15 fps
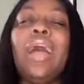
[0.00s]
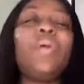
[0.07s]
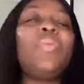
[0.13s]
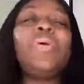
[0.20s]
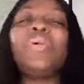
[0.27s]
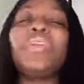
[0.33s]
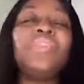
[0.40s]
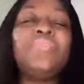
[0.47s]

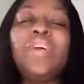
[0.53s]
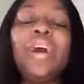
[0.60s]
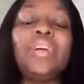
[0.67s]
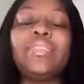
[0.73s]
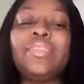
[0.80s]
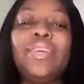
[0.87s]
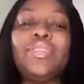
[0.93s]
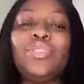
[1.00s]
I will give
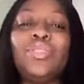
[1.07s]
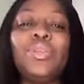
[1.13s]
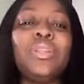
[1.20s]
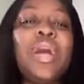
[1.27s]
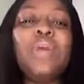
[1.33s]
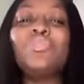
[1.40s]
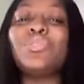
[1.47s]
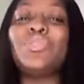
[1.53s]
her
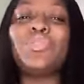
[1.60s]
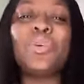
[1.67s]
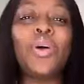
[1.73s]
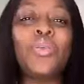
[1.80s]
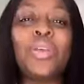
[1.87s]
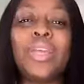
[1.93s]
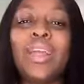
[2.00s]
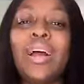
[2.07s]
attention. I'm
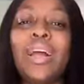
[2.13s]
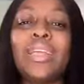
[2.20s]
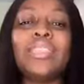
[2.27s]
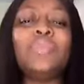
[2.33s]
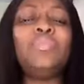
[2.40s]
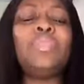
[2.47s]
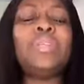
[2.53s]
sorry, guys.